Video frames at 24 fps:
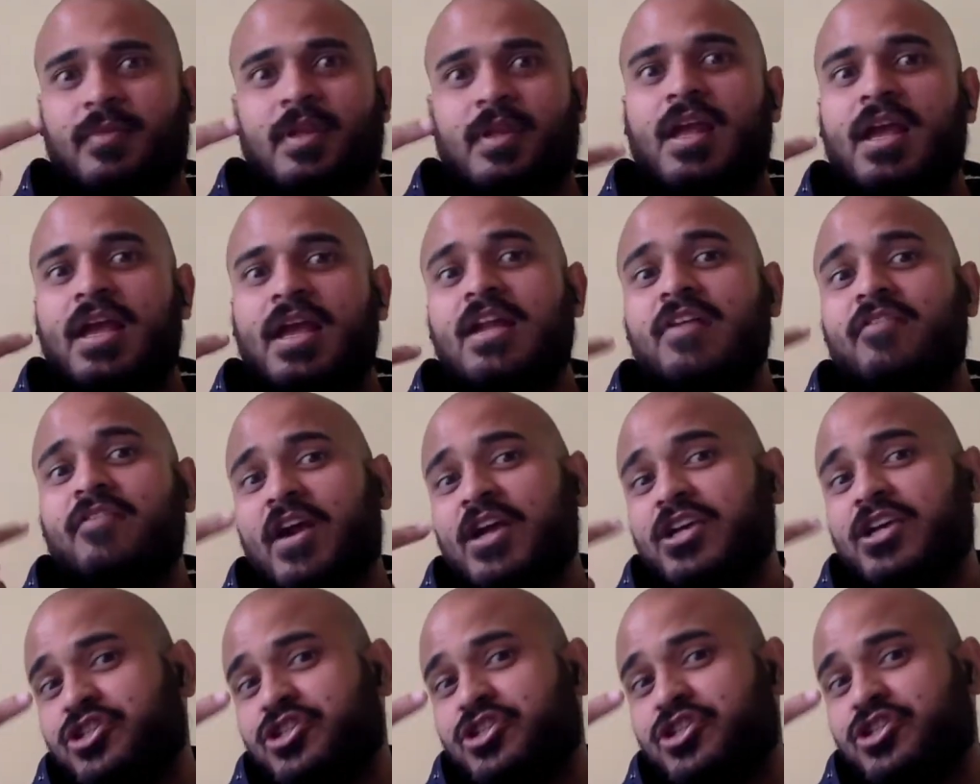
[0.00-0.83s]
in a very
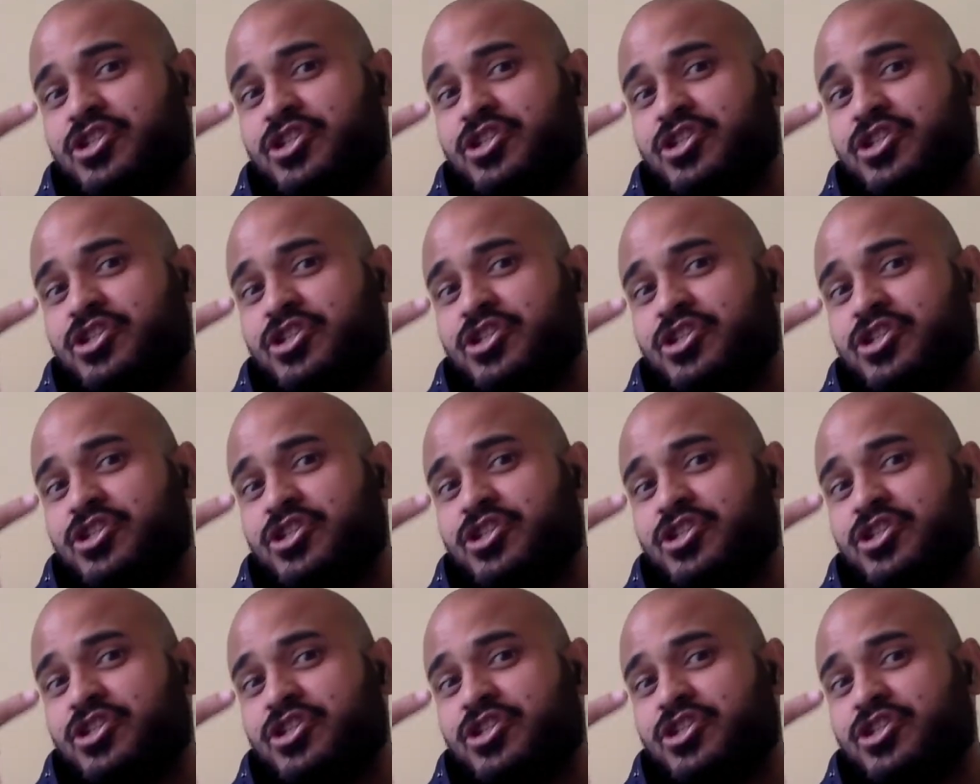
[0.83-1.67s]

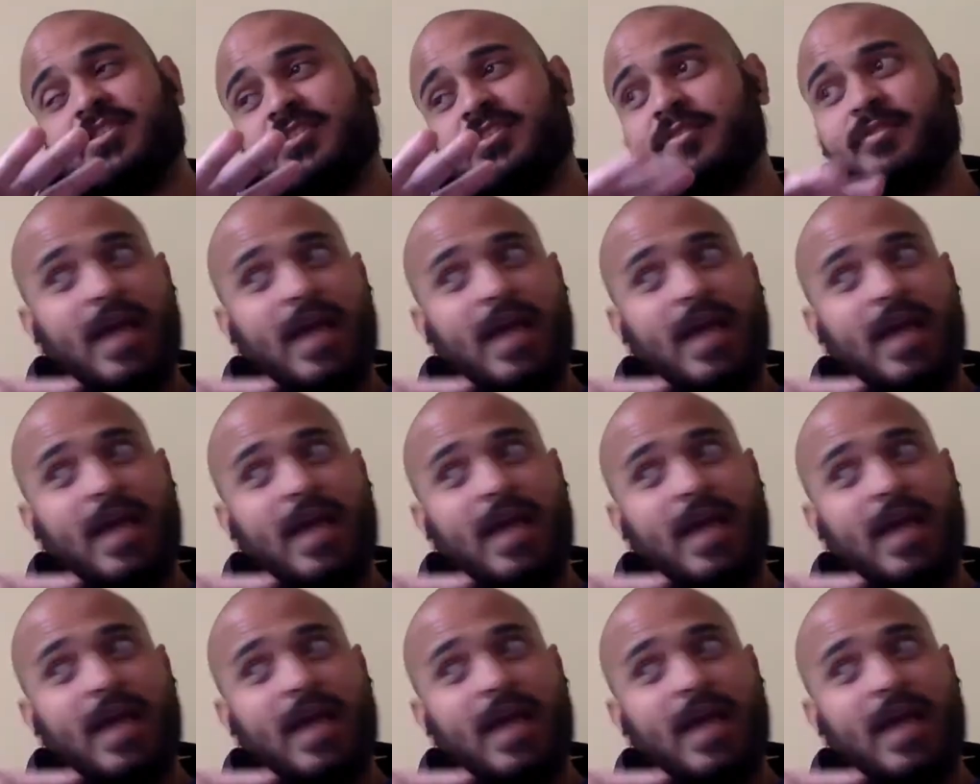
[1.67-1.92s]
structured way.